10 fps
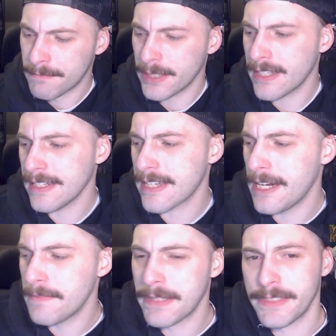Put that
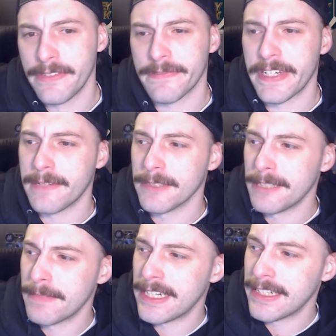time in with your
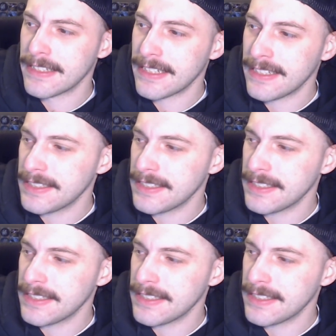family, man.